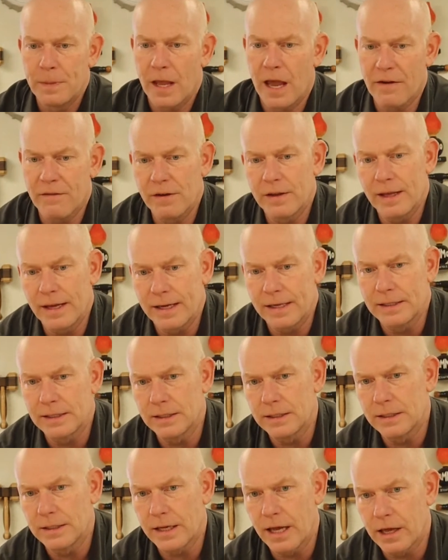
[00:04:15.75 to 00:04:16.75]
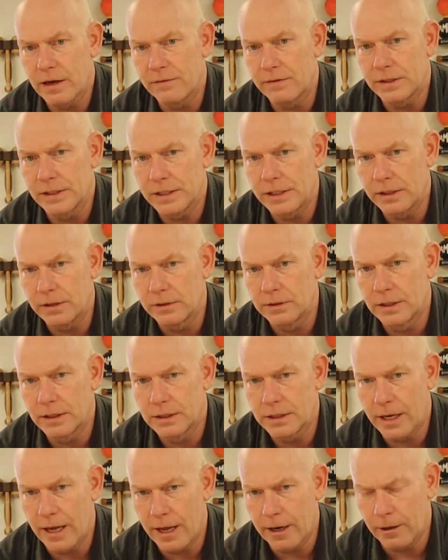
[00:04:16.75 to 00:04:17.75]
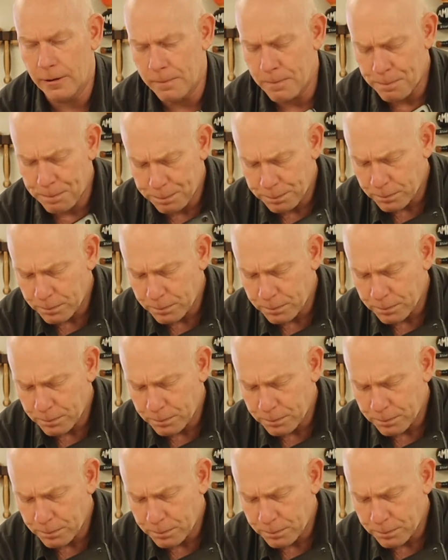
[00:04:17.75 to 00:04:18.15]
Everything is inside of a sealed container.